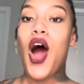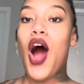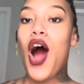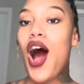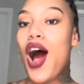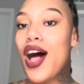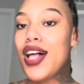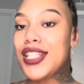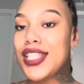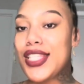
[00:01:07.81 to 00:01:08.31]

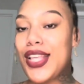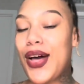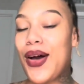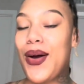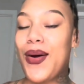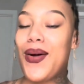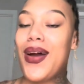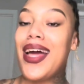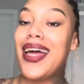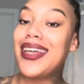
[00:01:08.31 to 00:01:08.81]

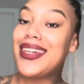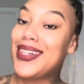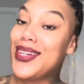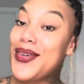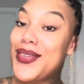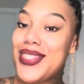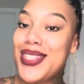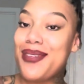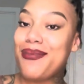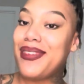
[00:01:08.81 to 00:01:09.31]
Also,
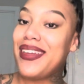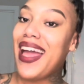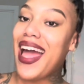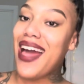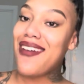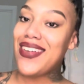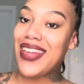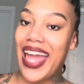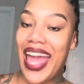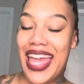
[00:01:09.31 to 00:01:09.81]
due to me
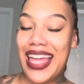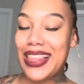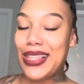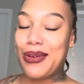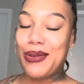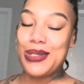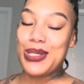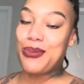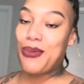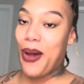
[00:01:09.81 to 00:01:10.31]
having a
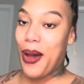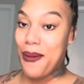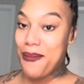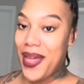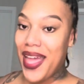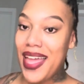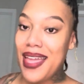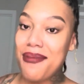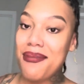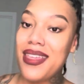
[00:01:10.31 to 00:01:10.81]
little small
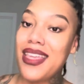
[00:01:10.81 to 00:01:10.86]
baby,